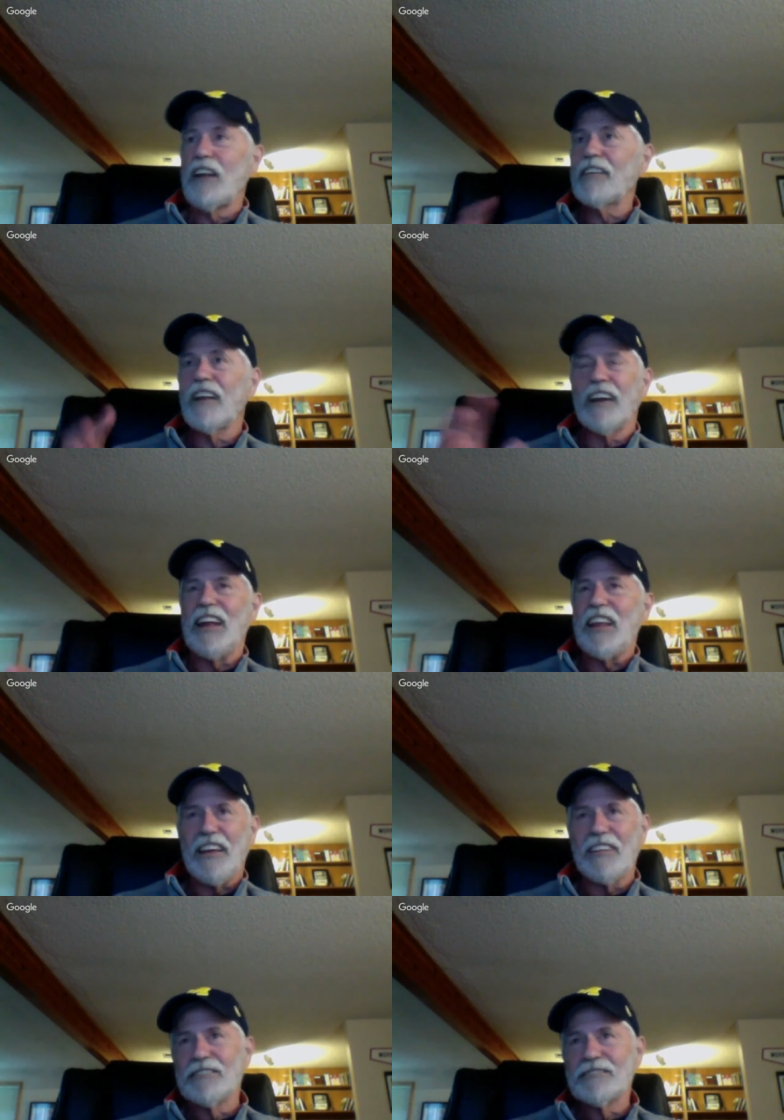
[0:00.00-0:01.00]
I look like an
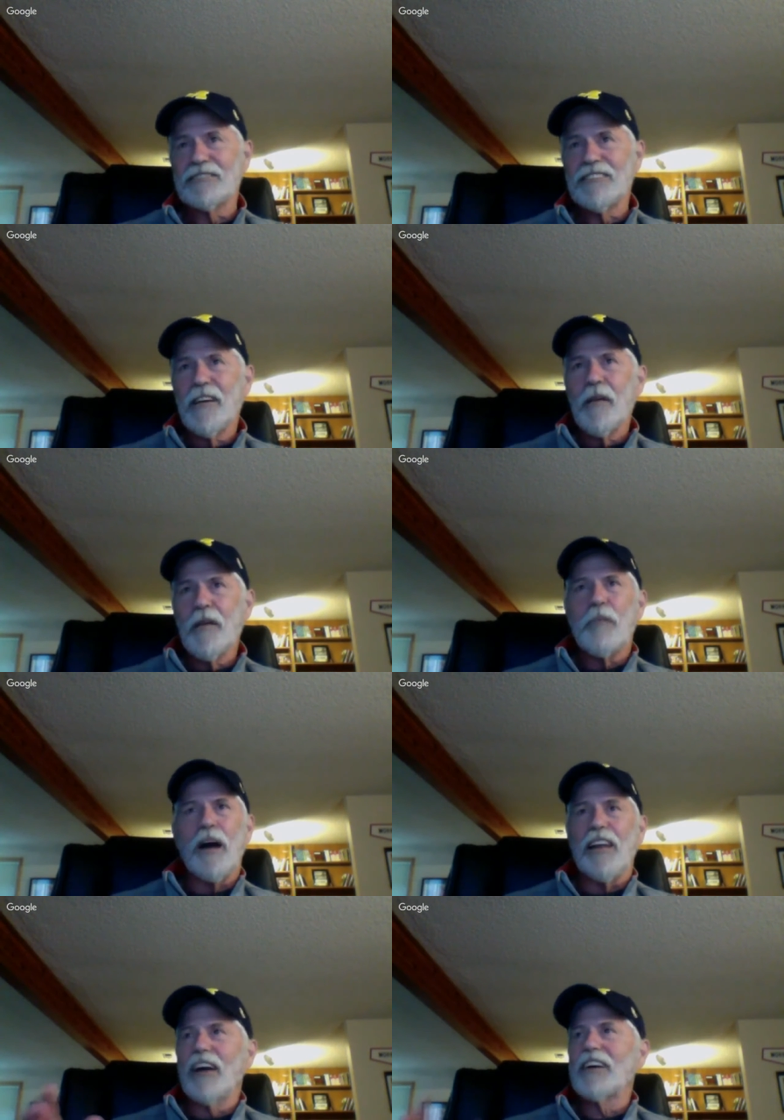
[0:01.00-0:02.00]
idiot,
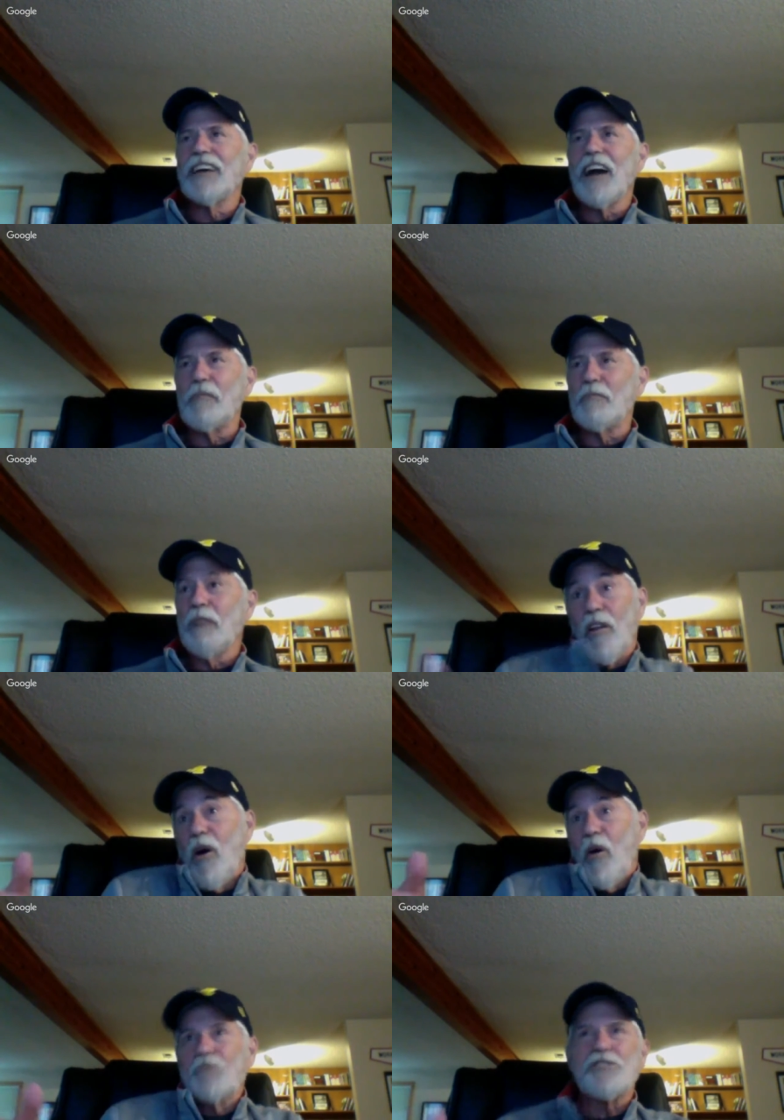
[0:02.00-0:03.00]
but luckily I'm alone,